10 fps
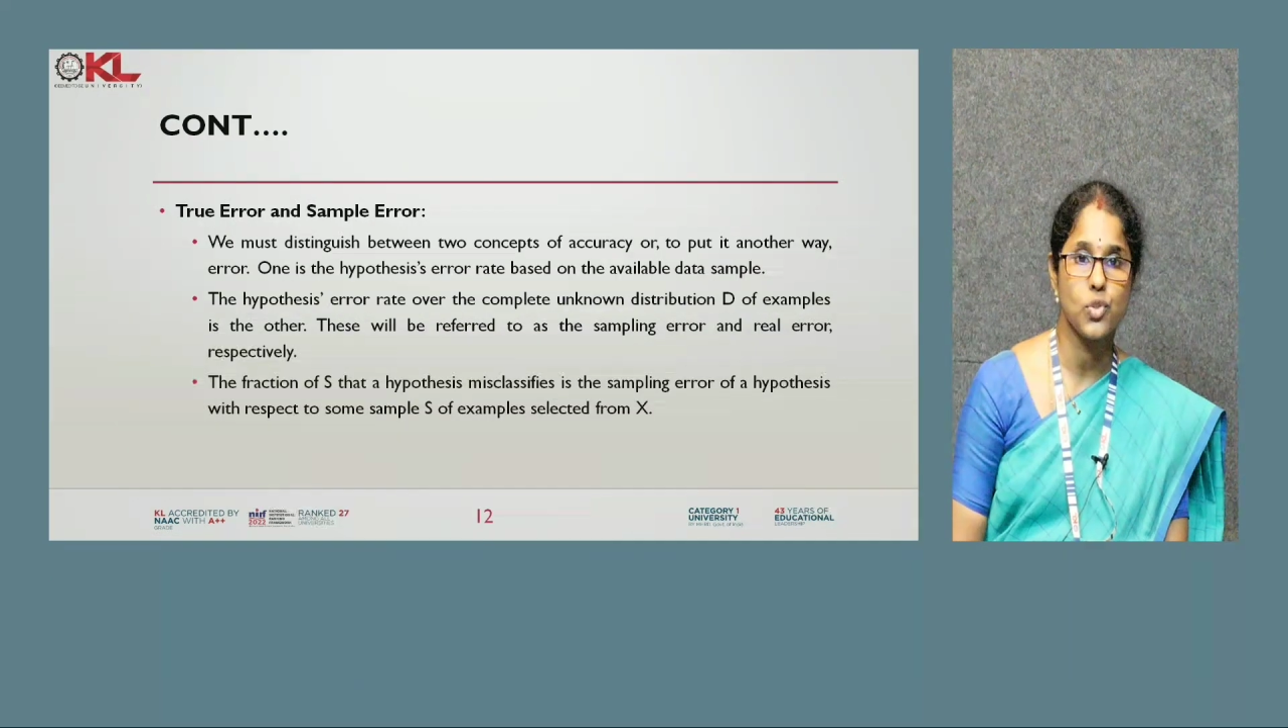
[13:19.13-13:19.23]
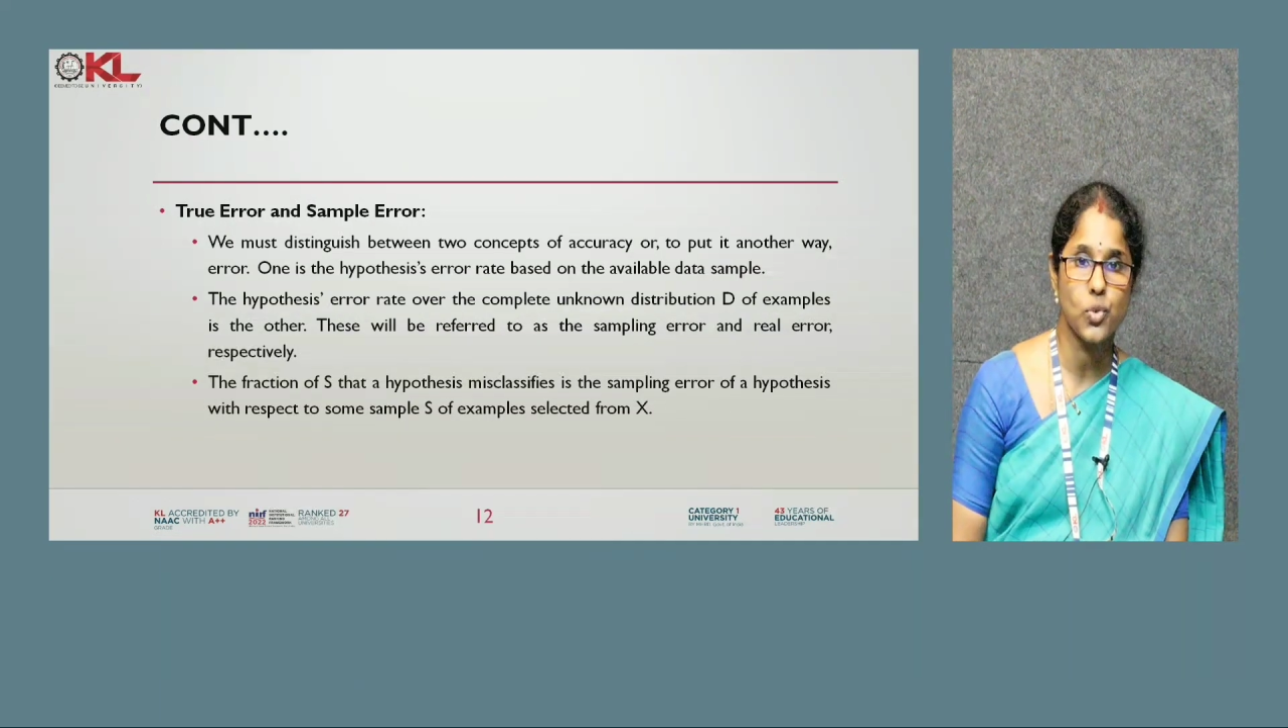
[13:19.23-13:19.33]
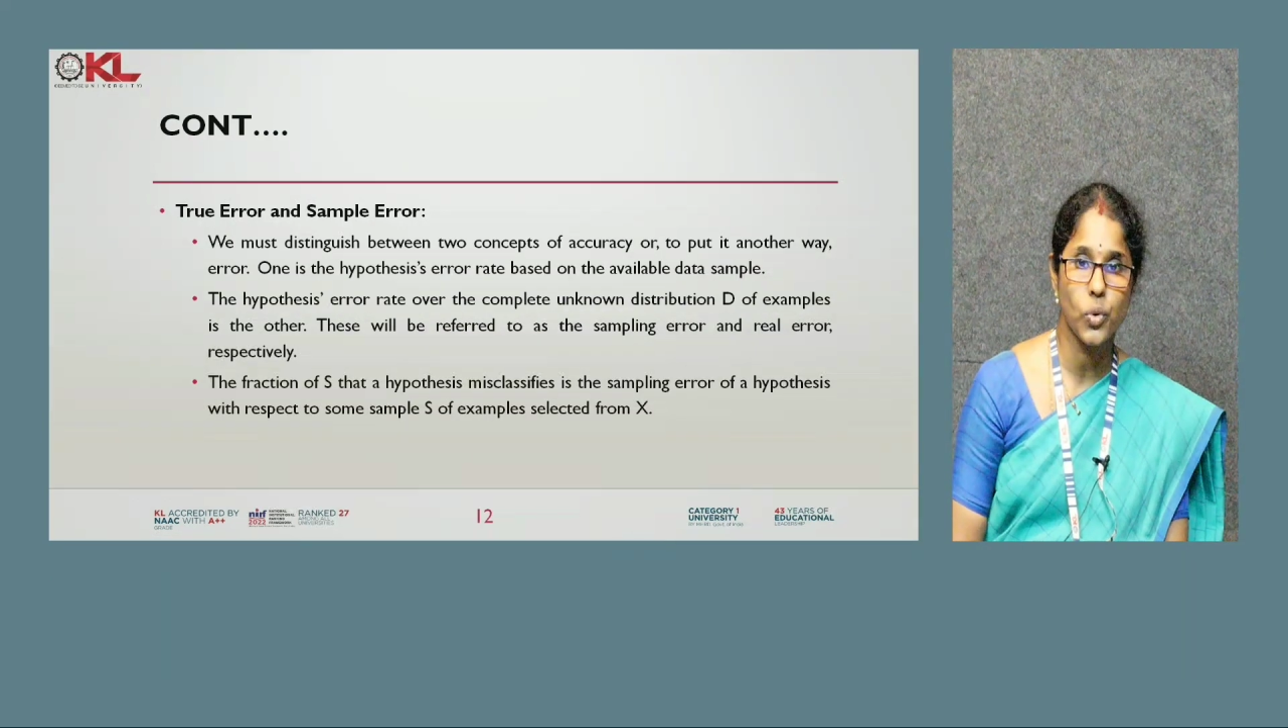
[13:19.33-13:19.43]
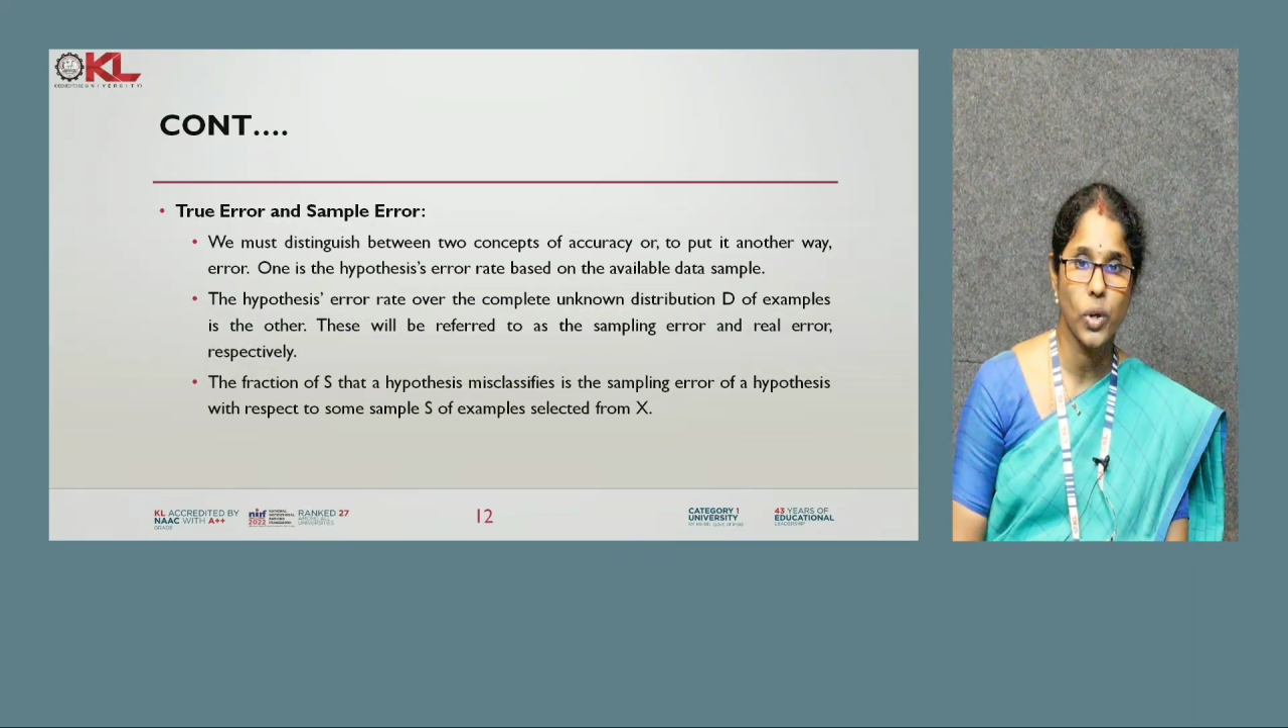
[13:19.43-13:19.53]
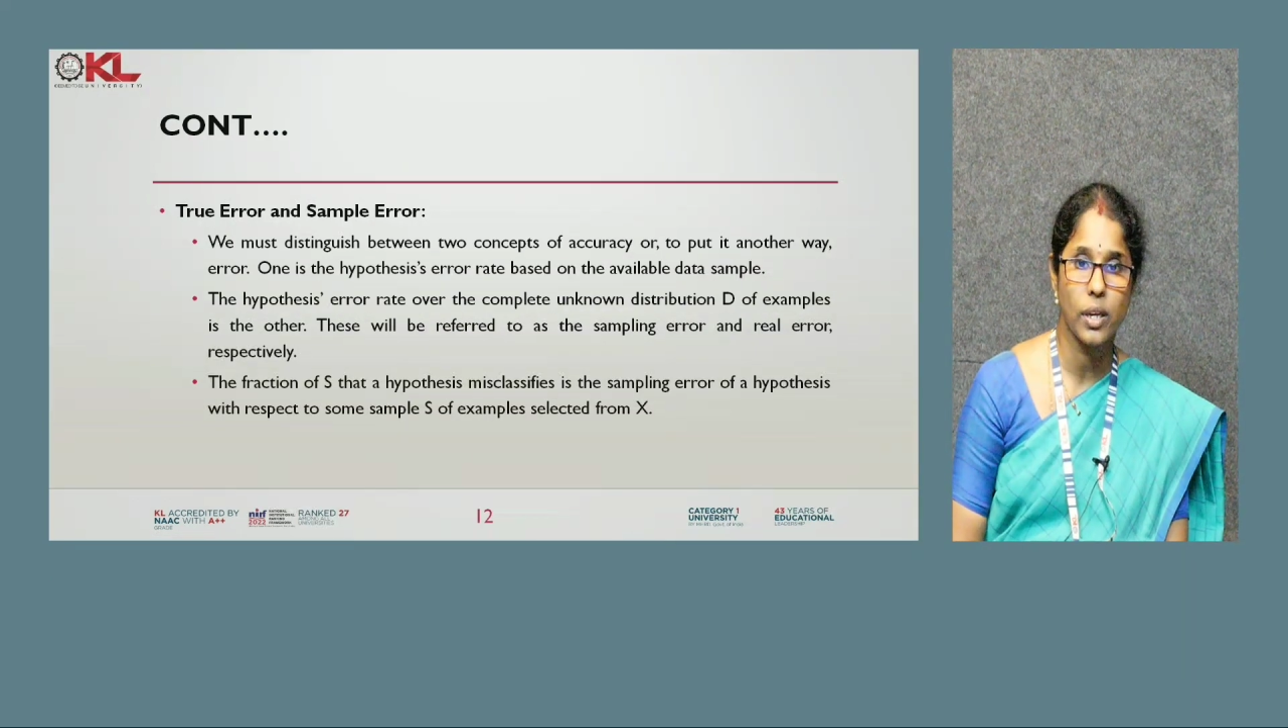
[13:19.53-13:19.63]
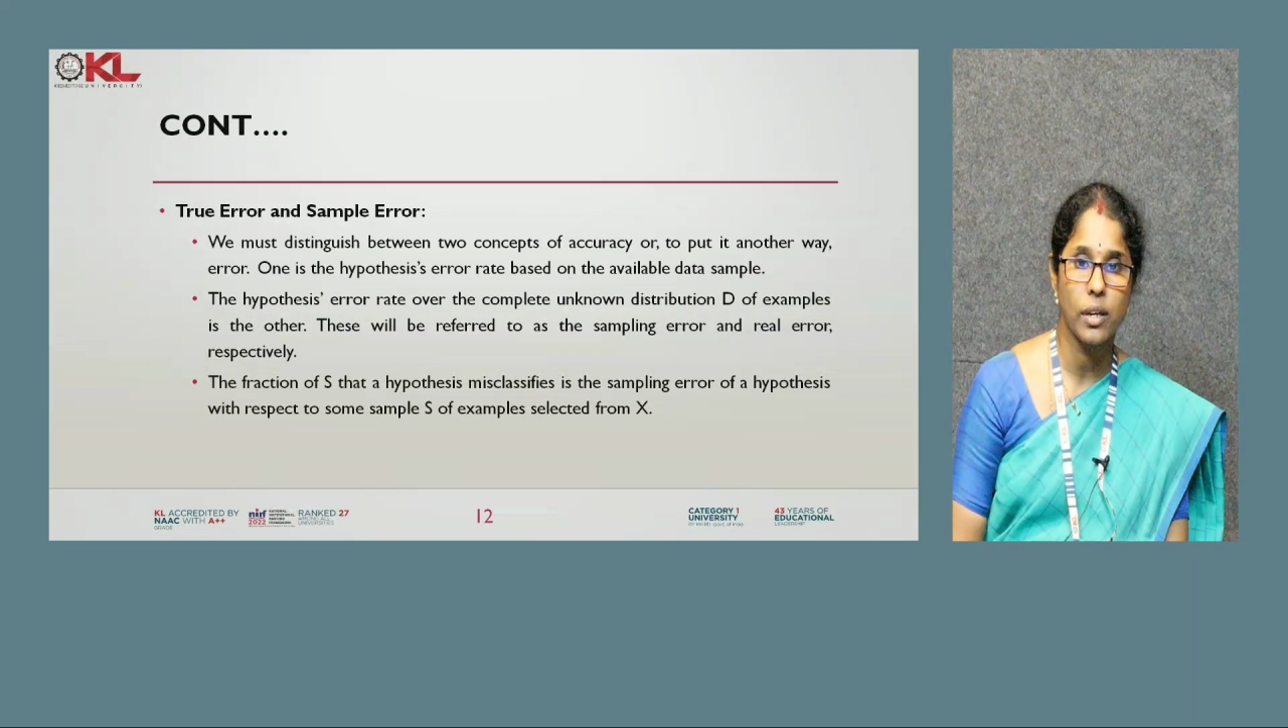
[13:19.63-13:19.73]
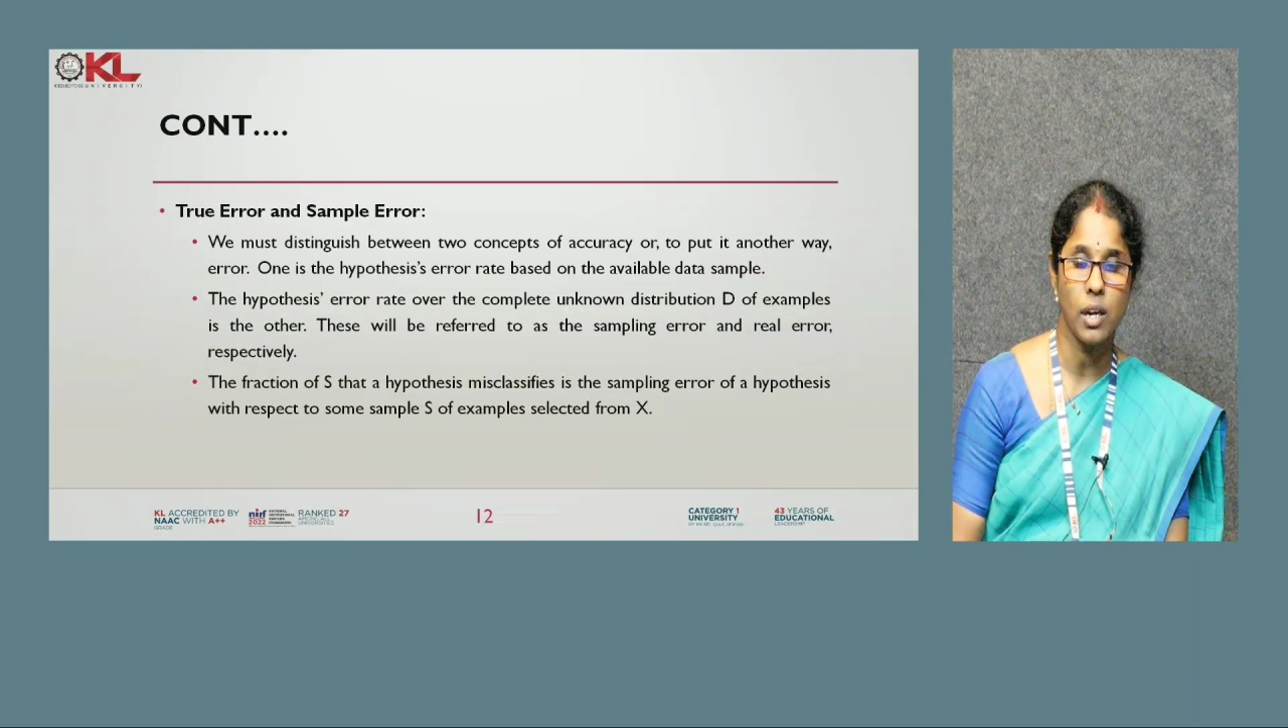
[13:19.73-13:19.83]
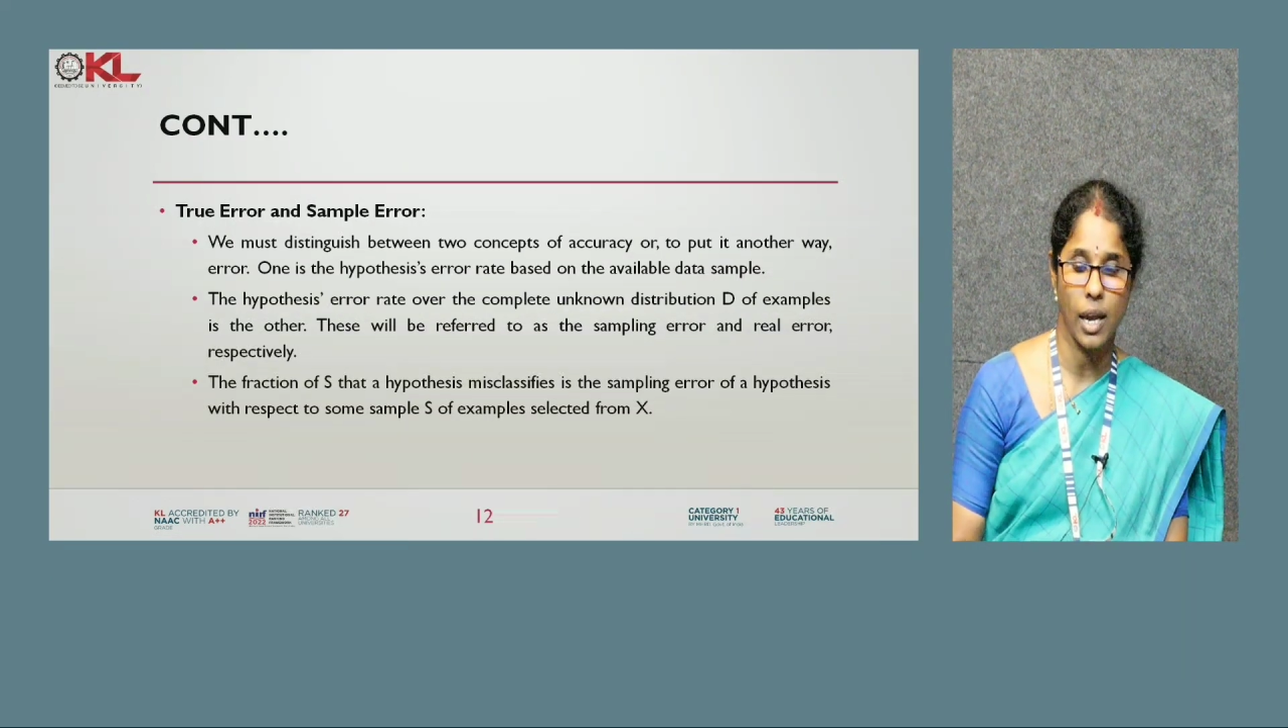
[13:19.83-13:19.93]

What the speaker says: true error